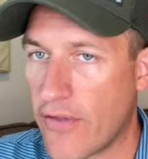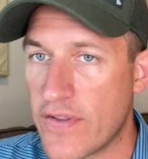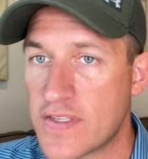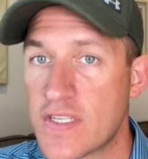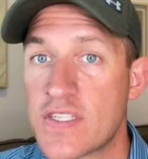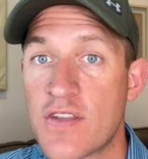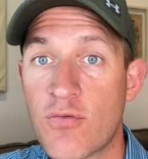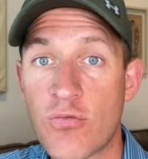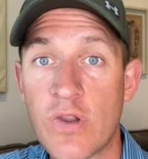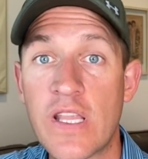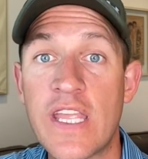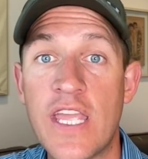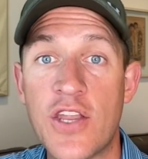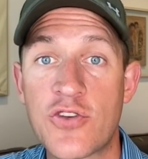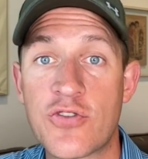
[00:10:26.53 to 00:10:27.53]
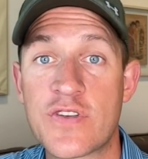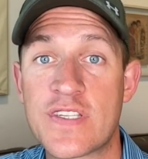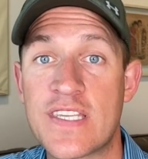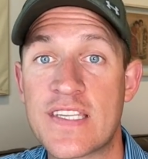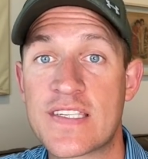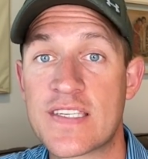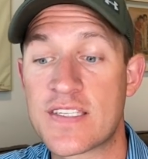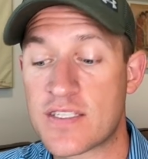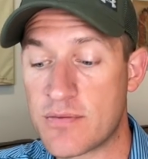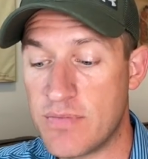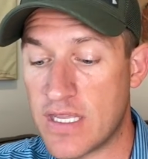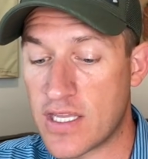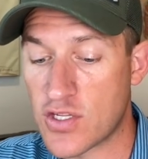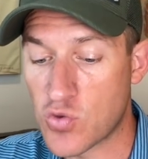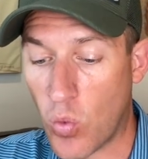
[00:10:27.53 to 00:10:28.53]
Now, this is a really interesting system
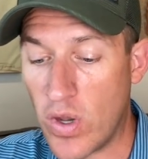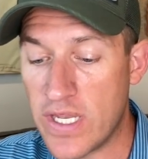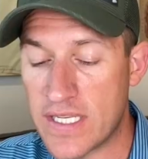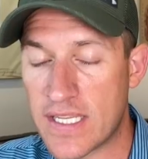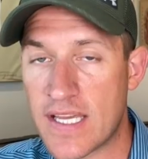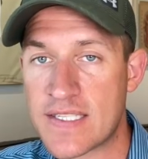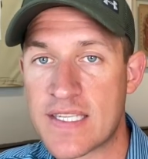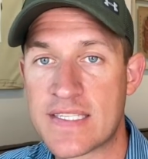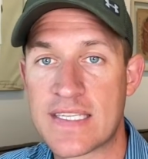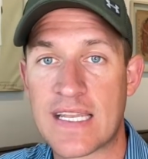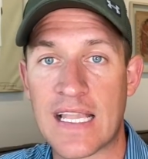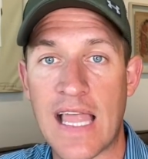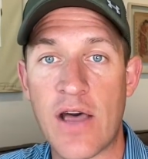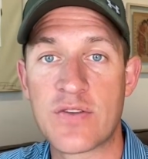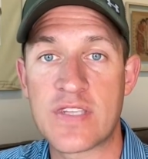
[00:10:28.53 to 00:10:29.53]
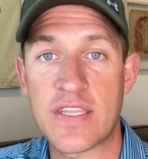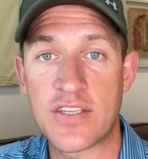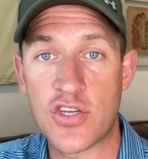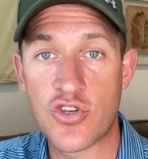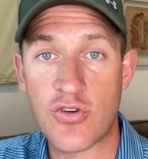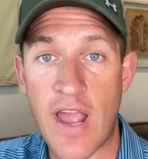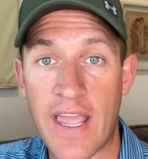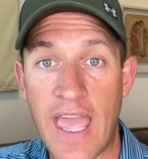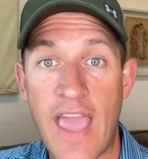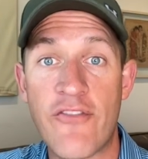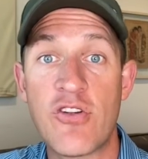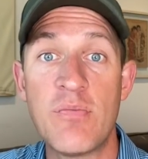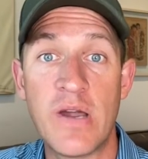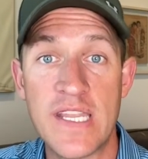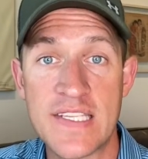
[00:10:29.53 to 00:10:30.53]
because what it does is it allows it to track
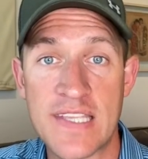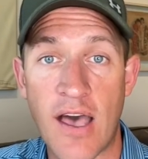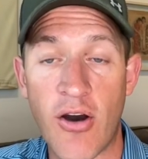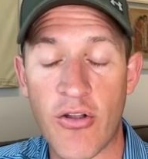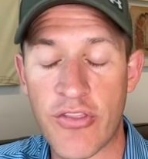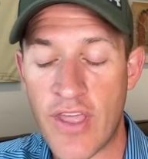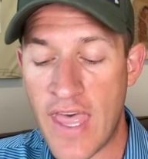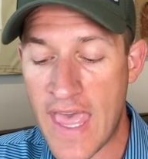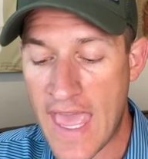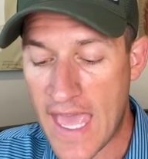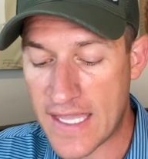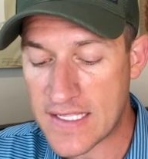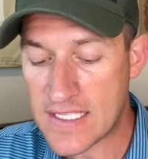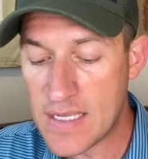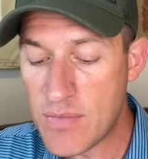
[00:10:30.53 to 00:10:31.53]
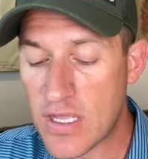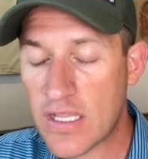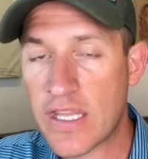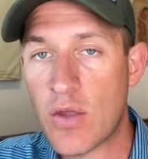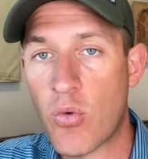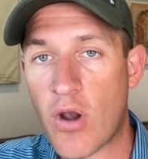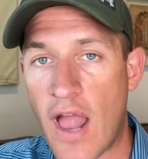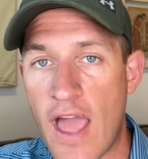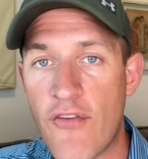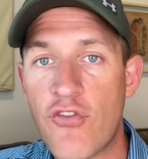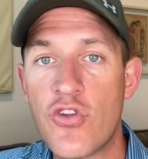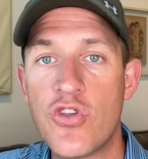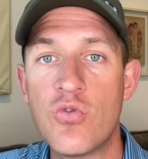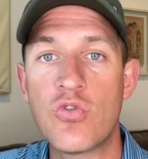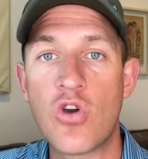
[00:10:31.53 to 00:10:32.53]
everybody's health, and seemingly
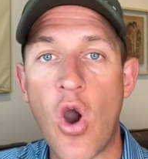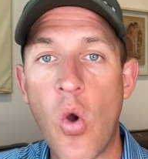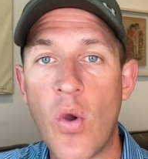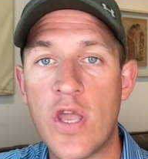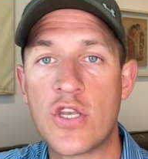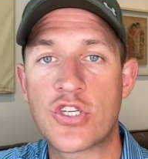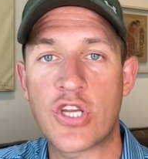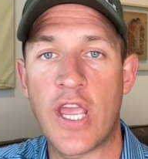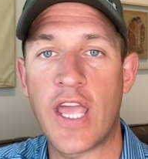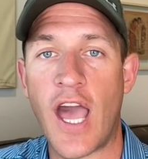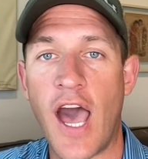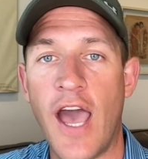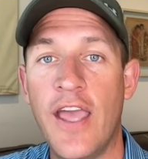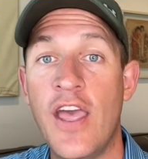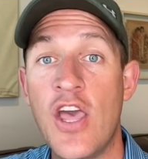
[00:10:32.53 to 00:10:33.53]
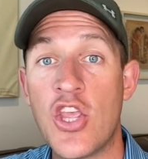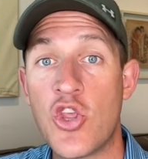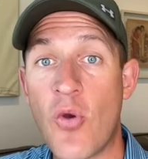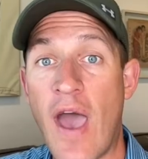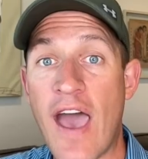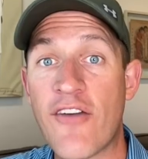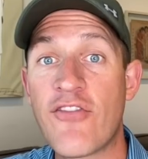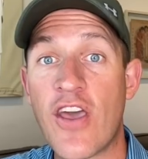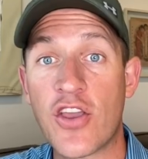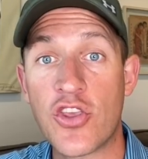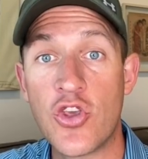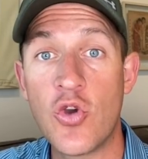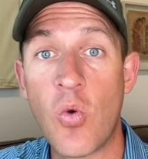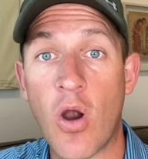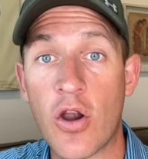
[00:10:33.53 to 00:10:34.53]
wherever you go in Shanghai, you have that
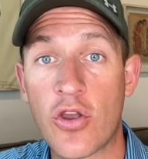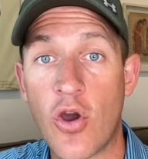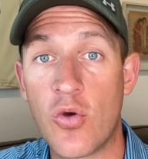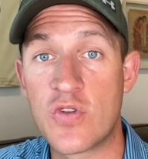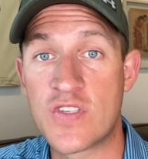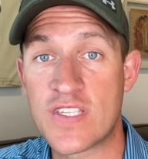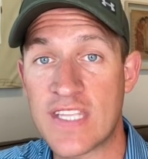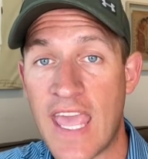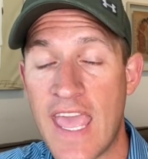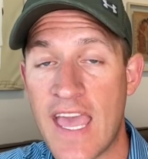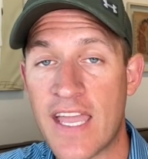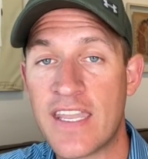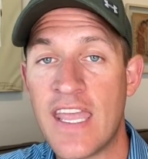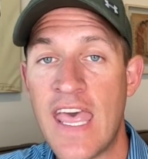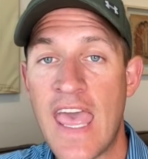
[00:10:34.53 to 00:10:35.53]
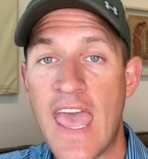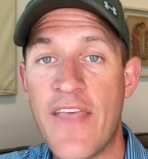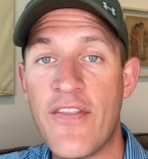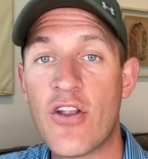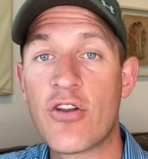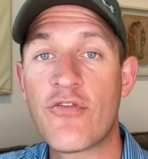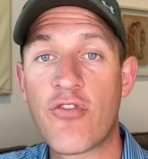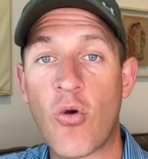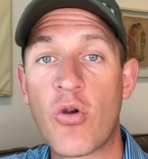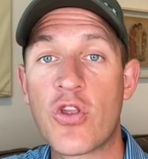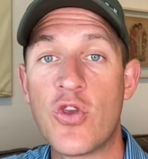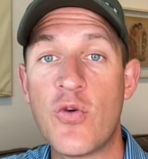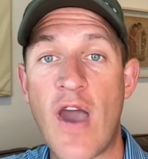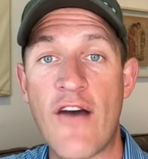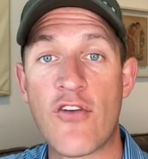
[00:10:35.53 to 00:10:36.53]
QR code scanned and therefore
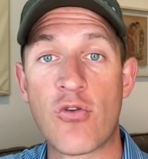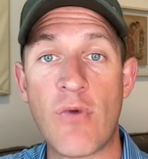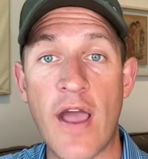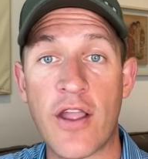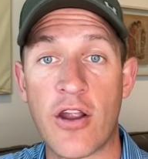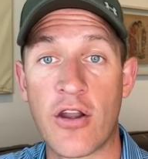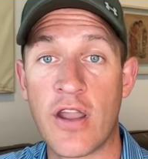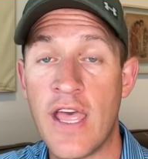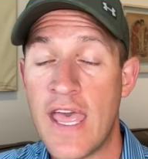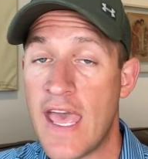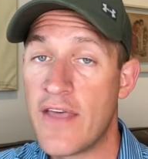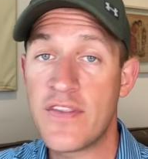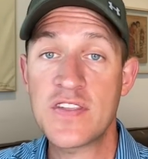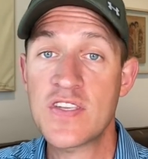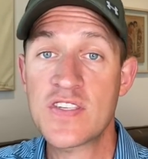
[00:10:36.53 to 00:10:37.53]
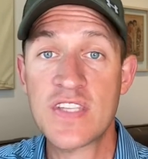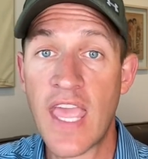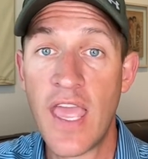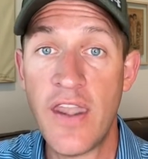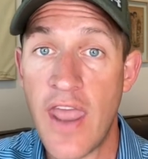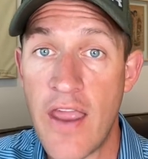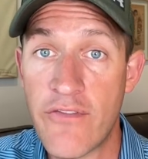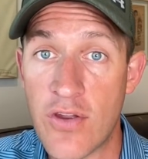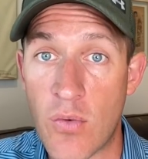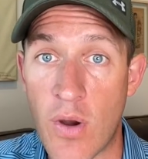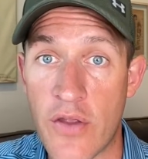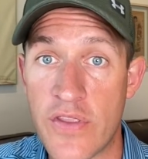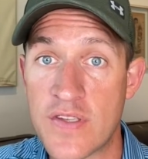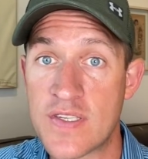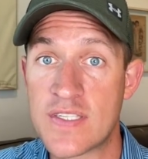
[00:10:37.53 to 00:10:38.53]
you have a record. And this is scanned
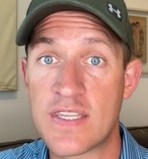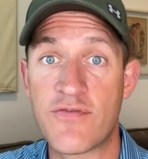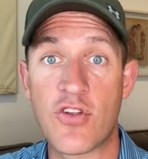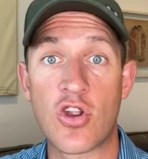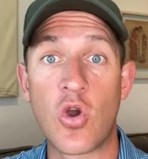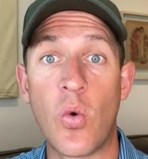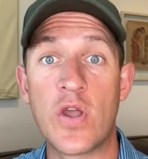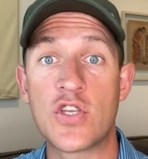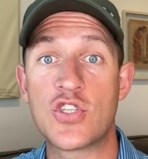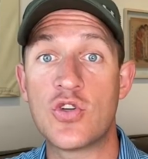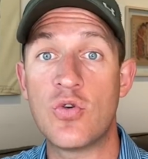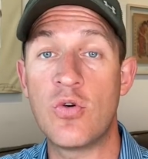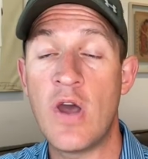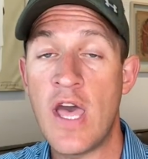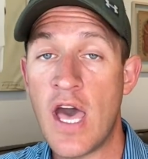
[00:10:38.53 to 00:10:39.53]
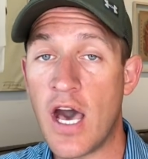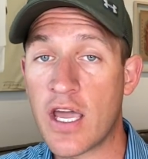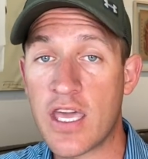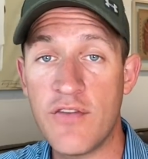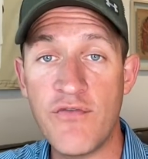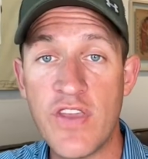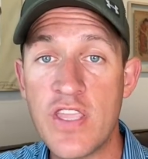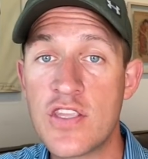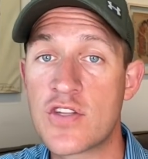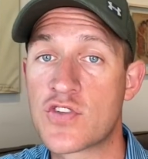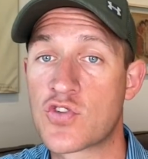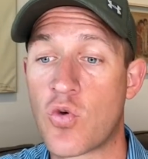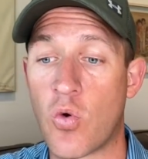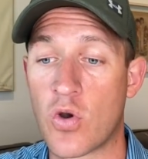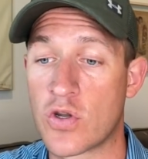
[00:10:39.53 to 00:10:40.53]
everywhere. This is if you're going to a convenience
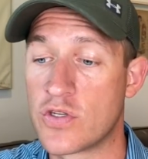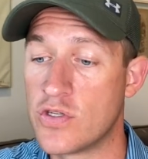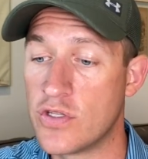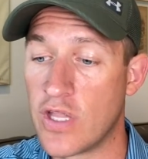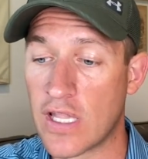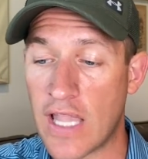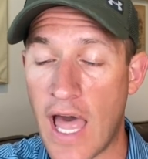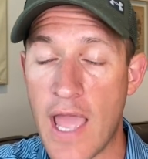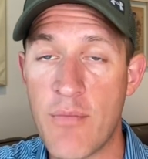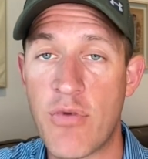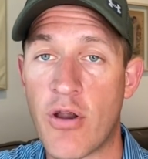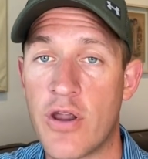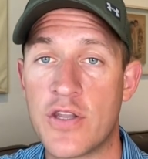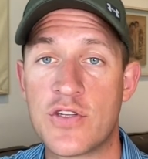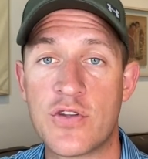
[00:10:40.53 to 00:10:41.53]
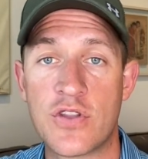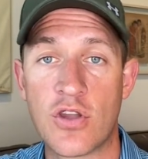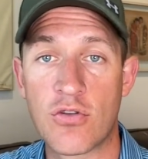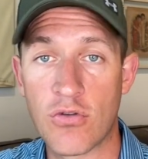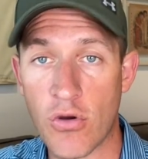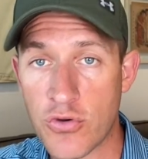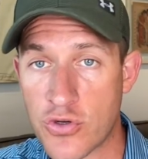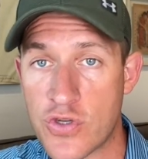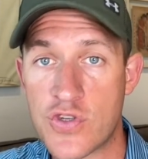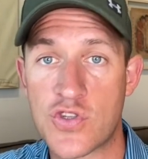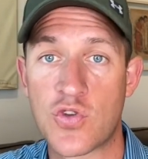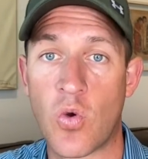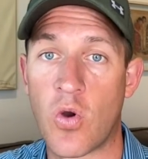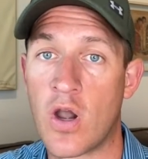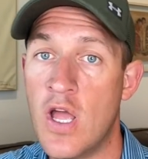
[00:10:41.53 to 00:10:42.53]
store, to the library, to the grocery
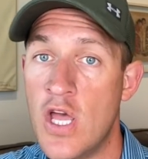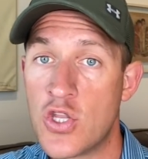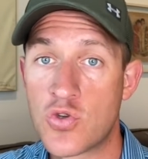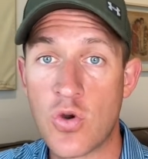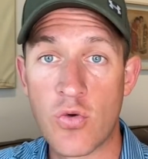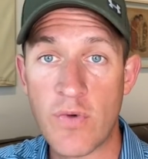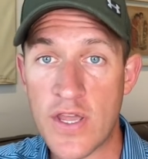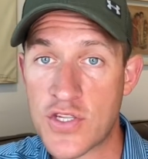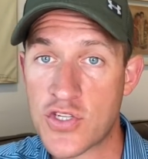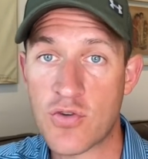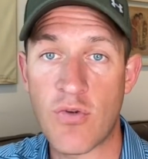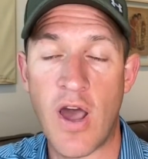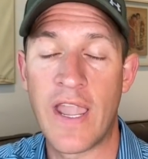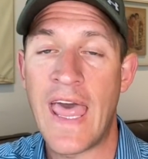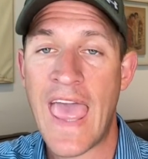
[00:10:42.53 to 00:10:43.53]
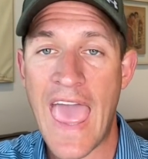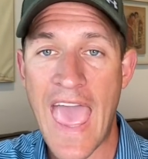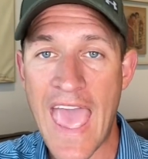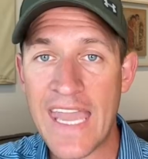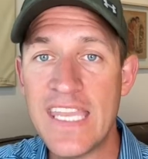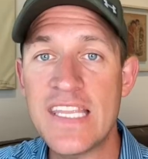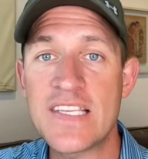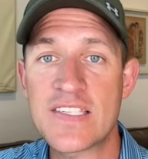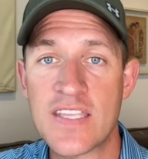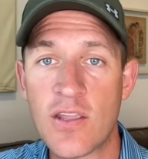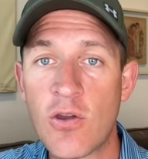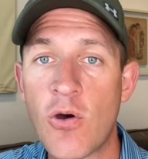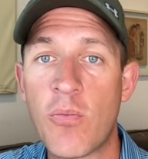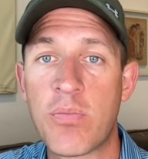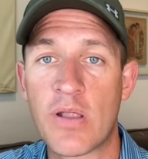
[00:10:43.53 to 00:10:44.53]
store, to a restaurant, any
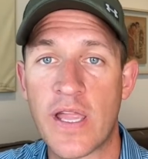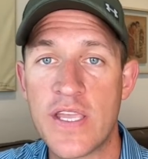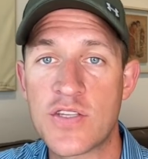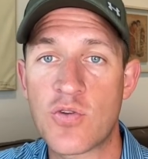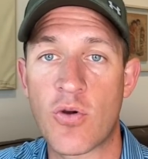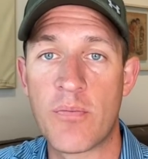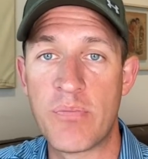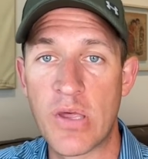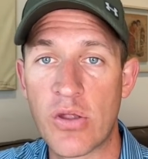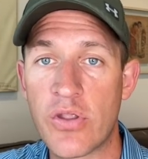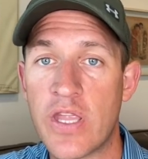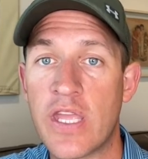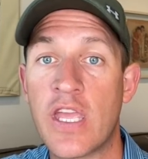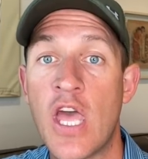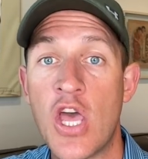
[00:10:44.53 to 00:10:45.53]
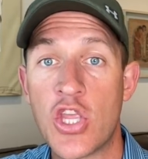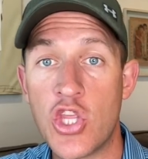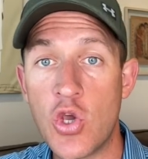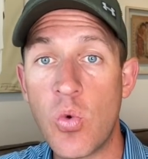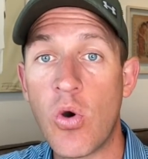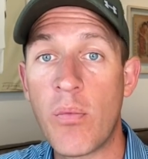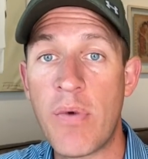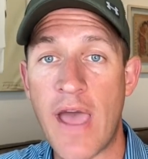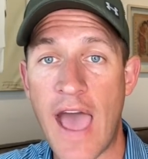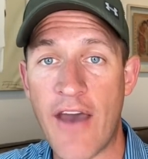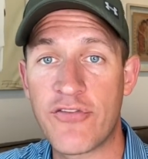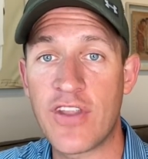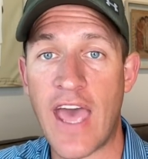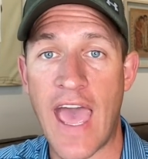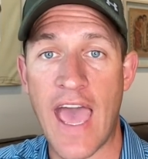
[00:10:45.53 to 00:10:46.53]
single place or building, you will
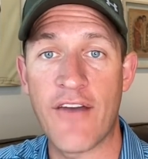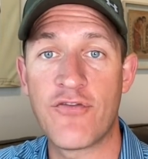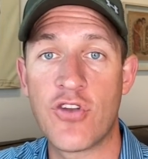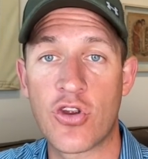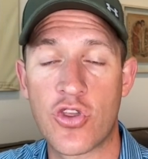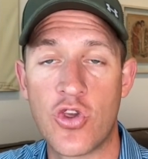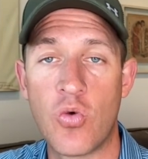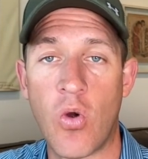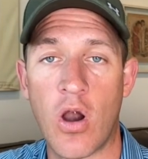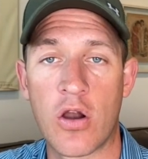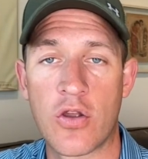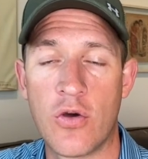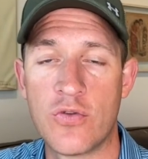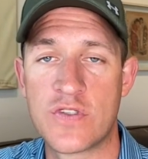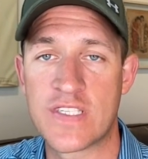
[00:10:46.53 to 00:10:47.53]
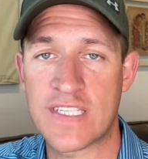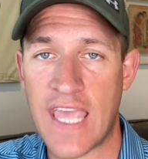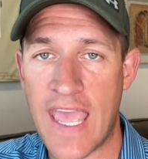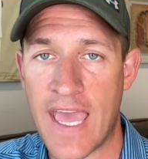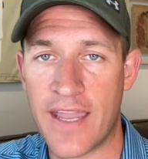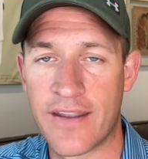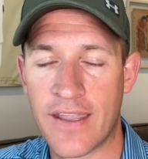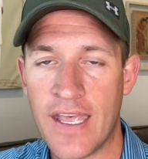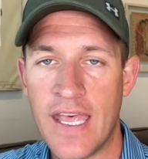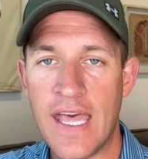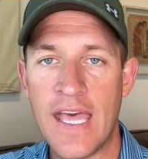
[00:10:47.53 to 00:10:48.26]
have to have your QR code scanned.